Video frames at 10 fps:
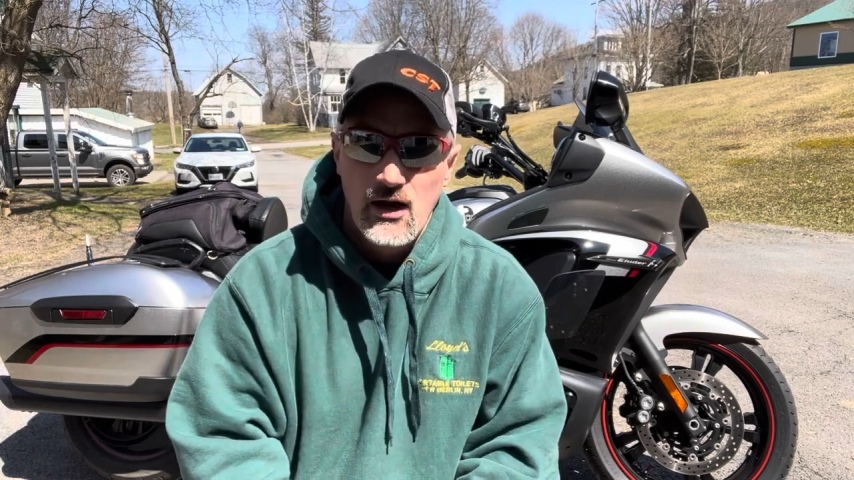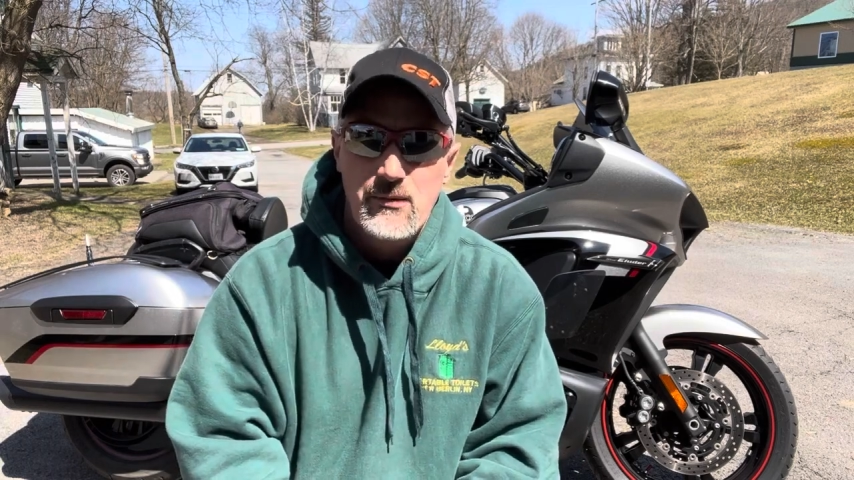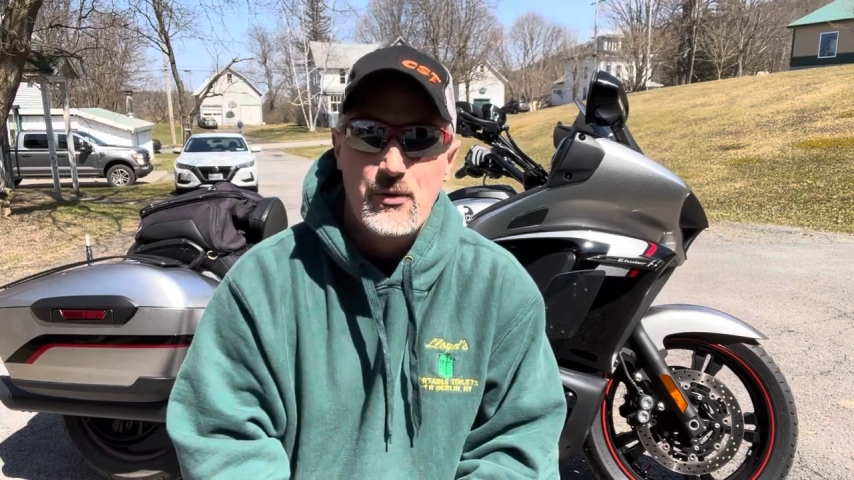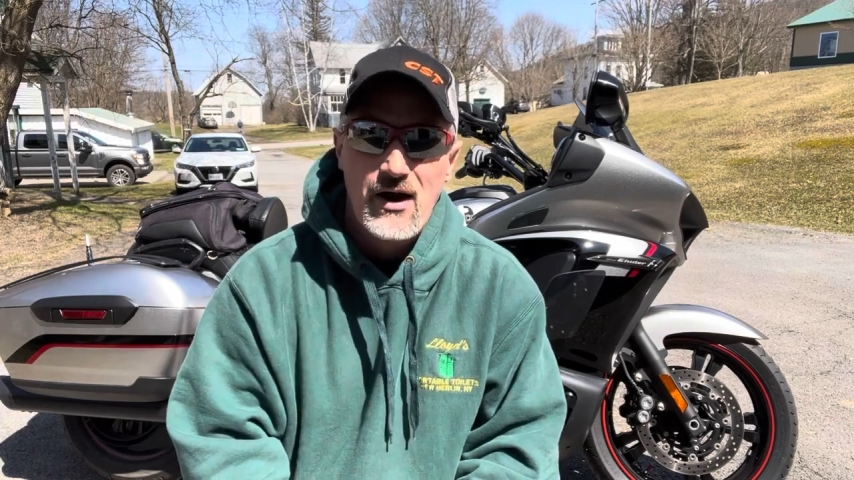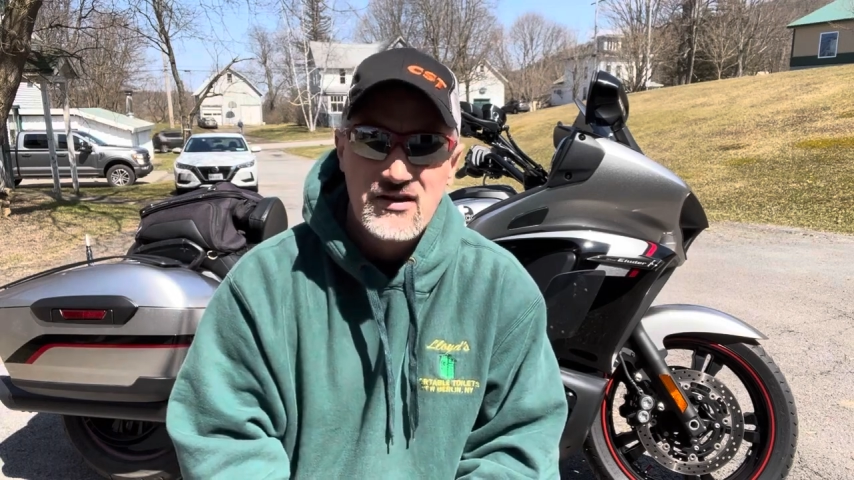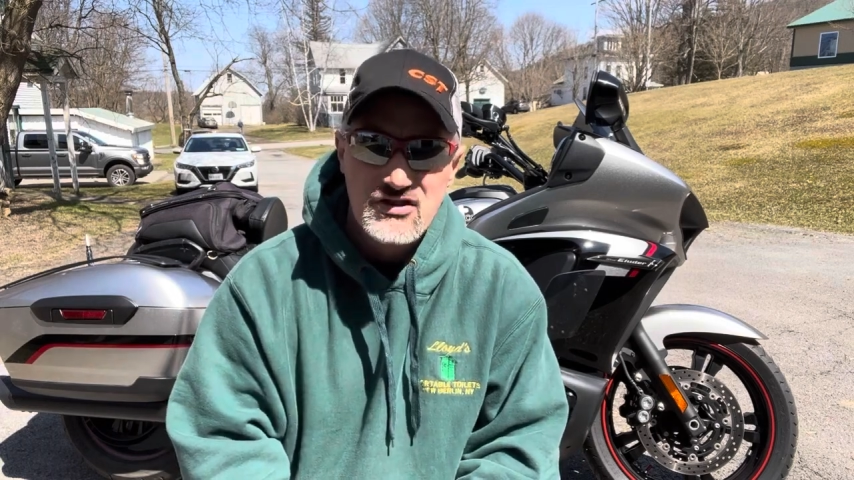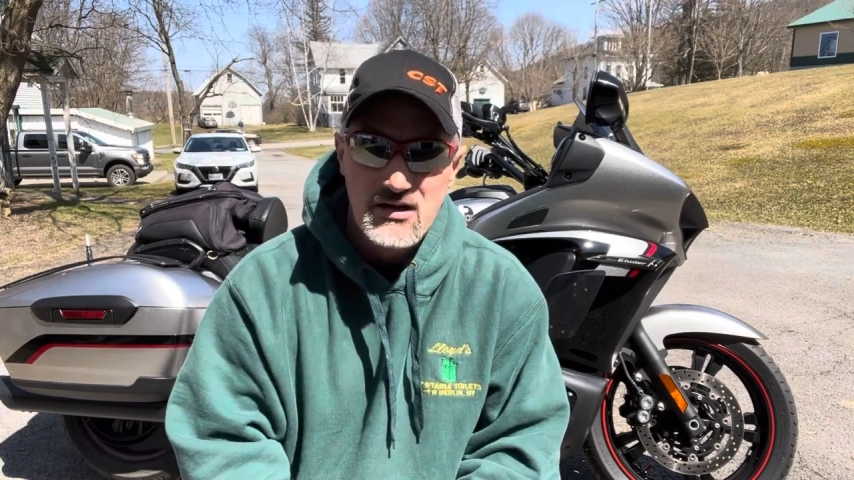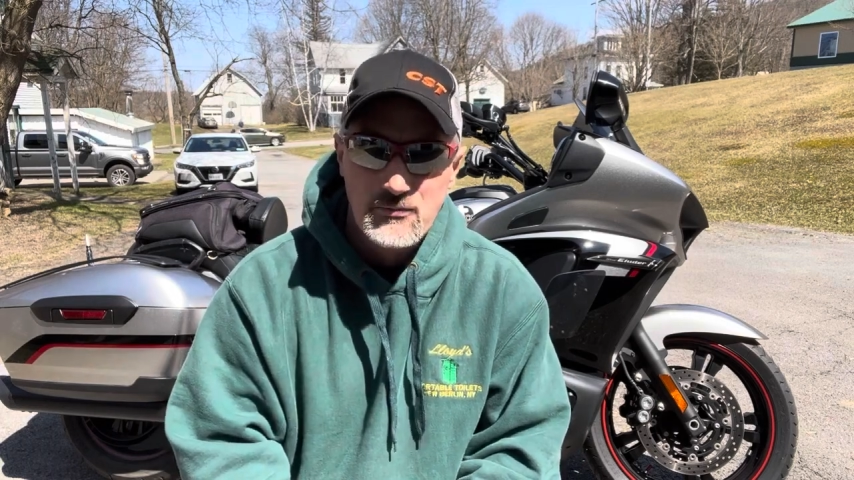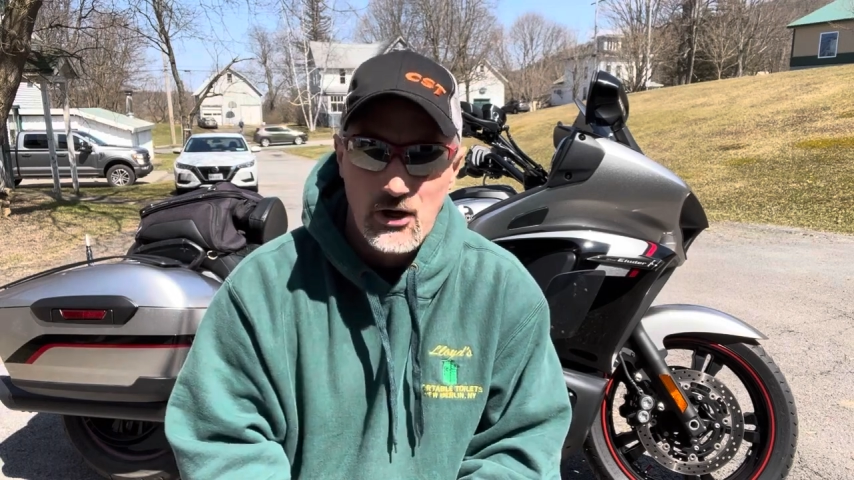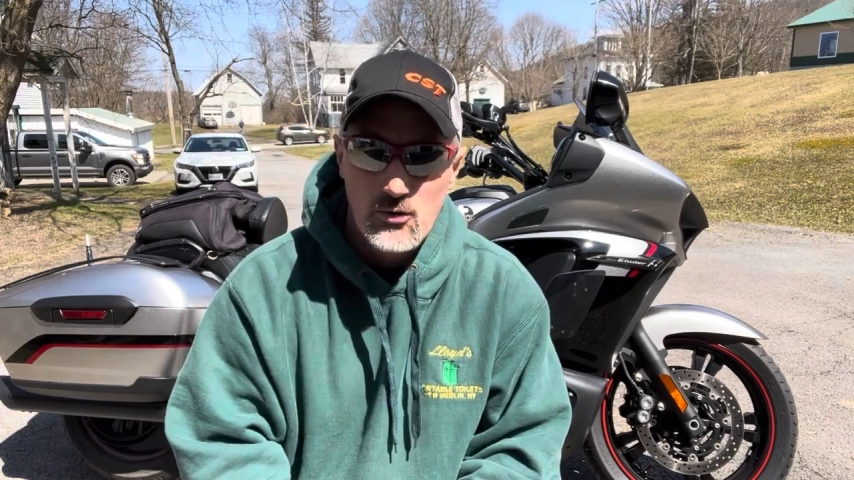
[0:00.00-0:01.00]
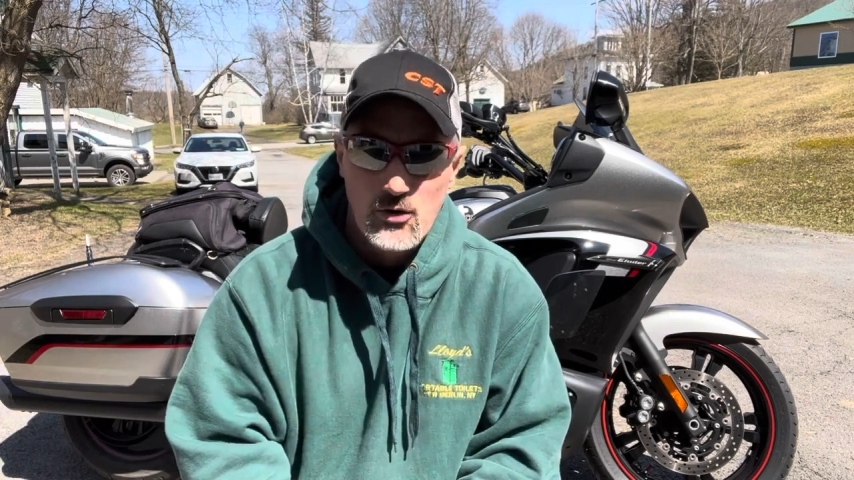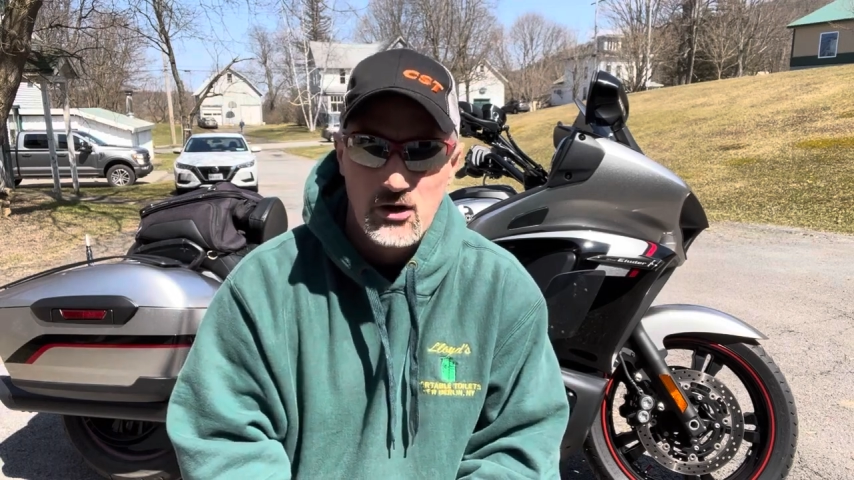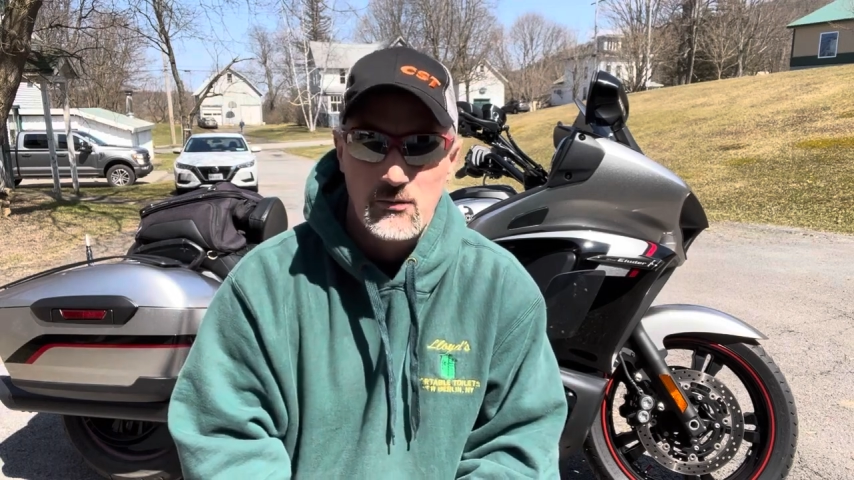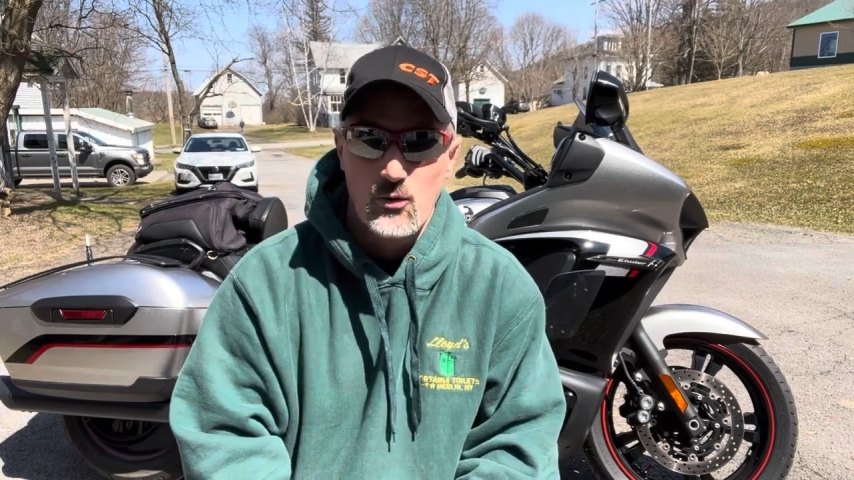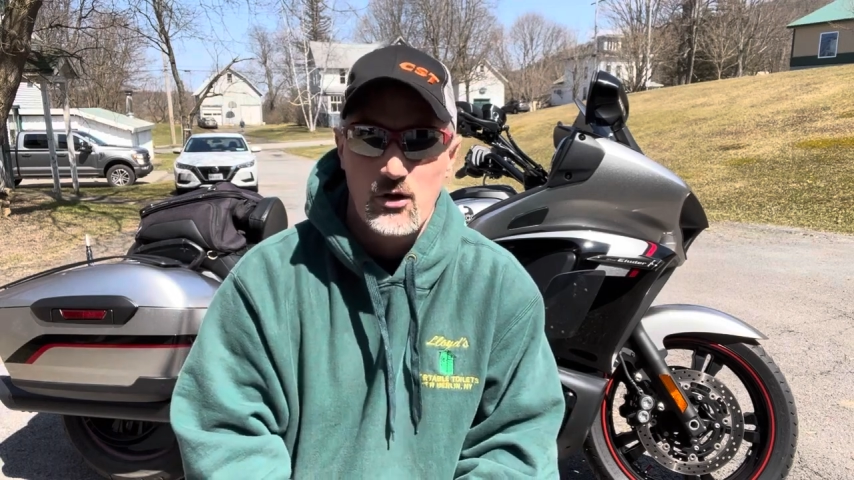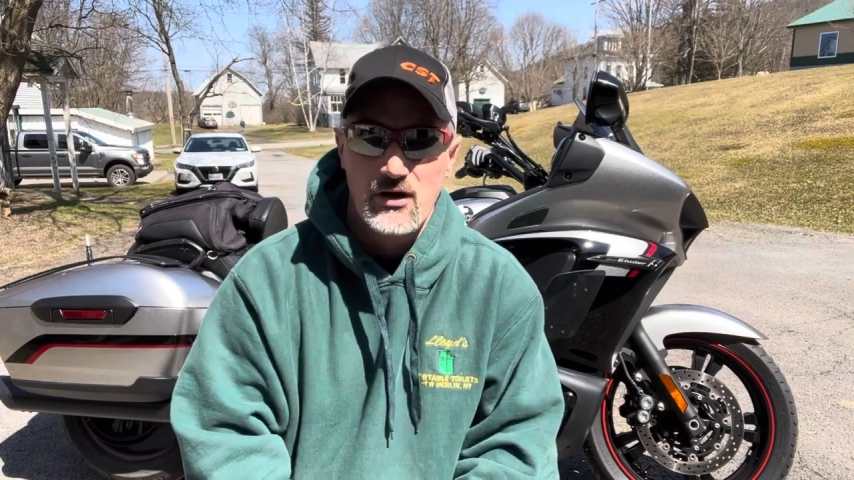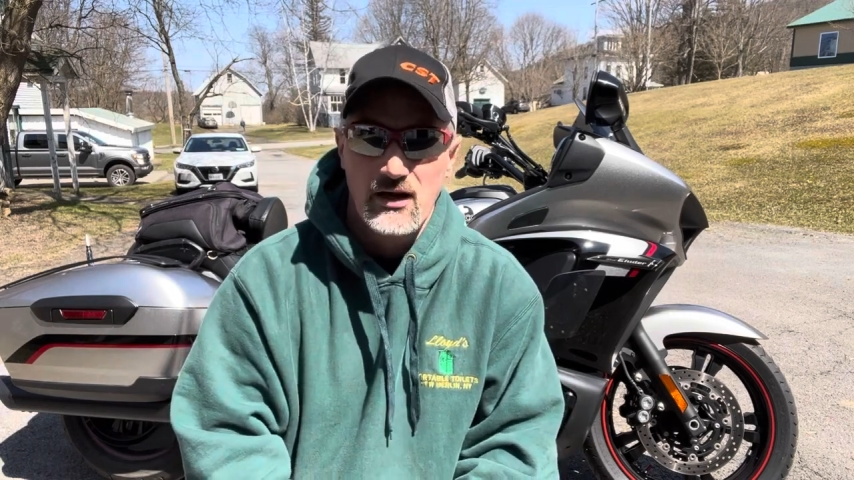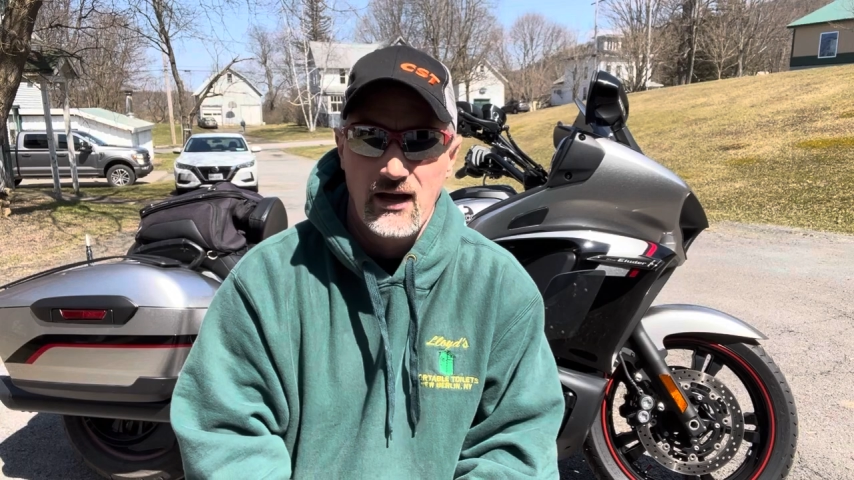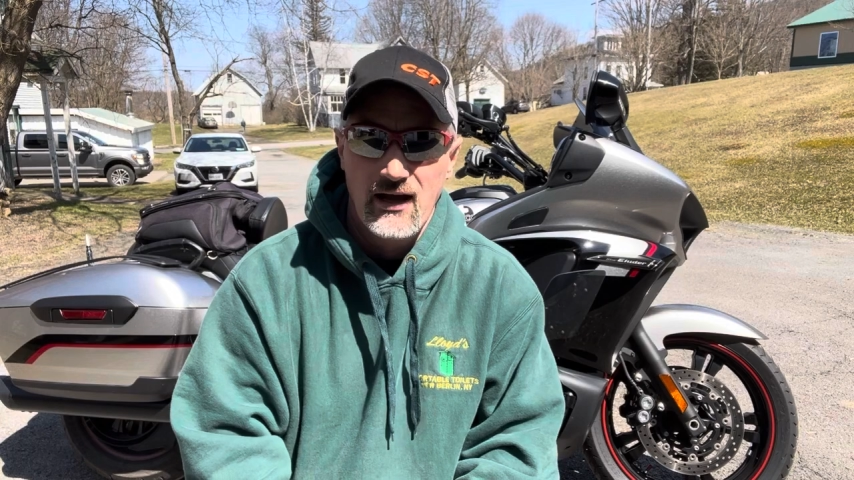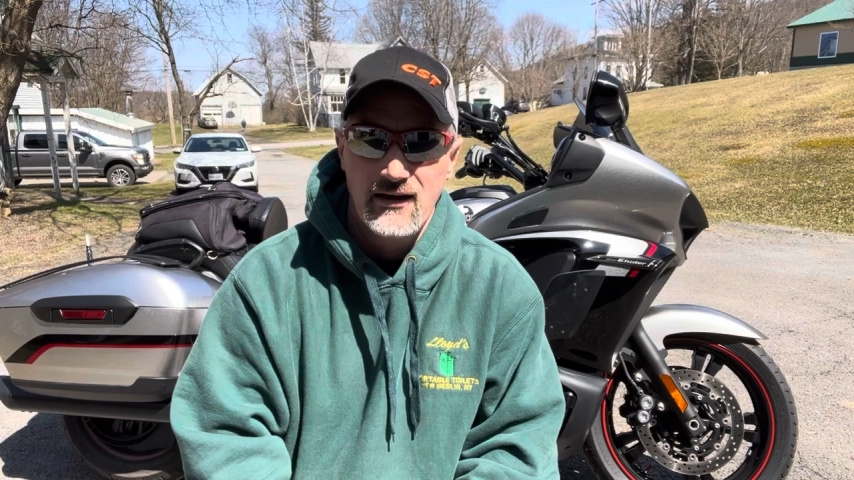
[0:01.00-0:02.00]
A project bike we're going to be
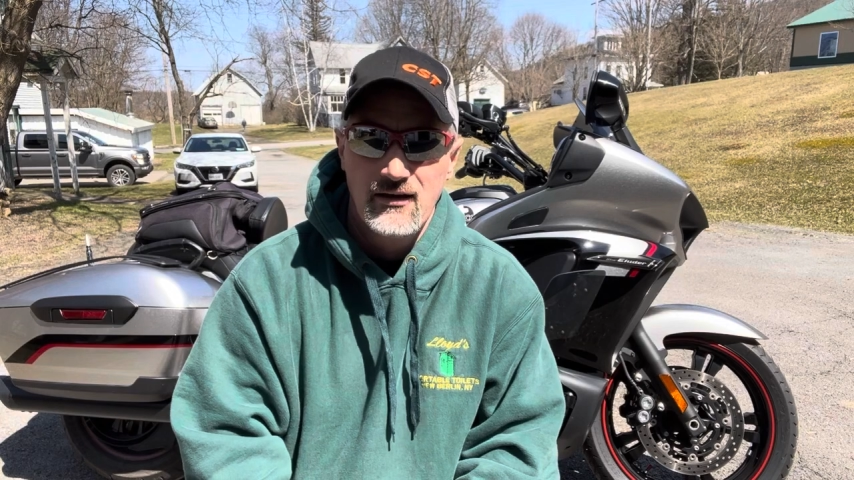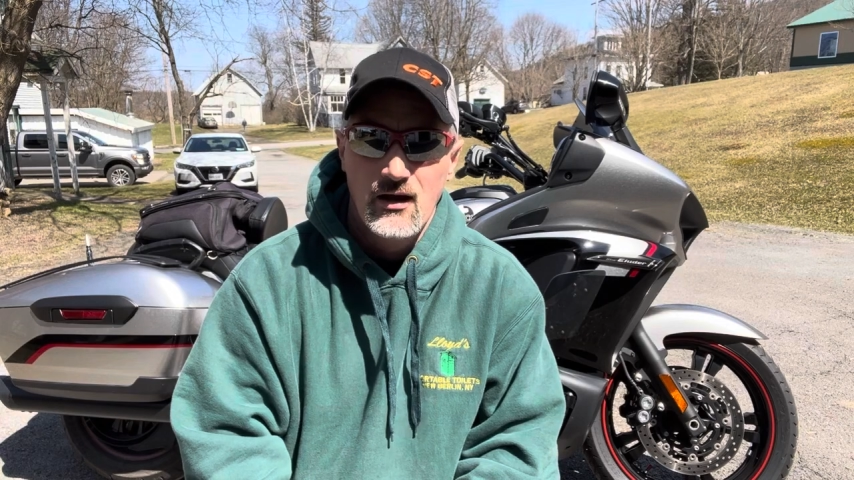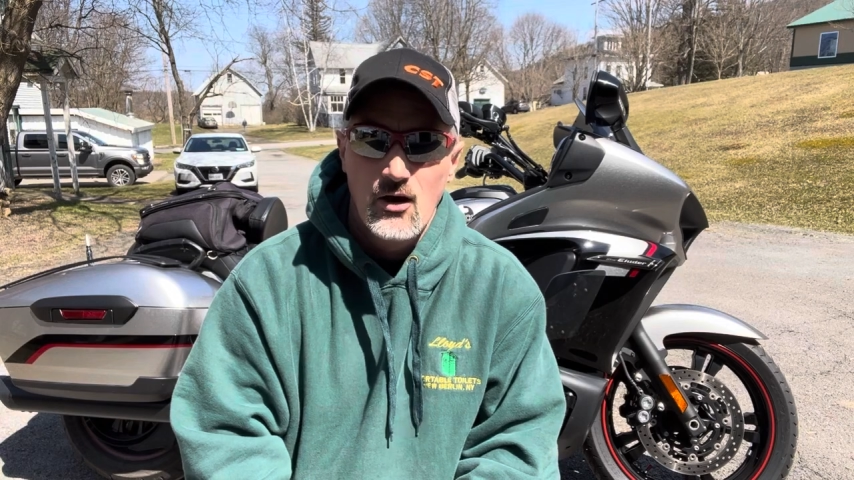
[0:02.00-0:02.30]
working on.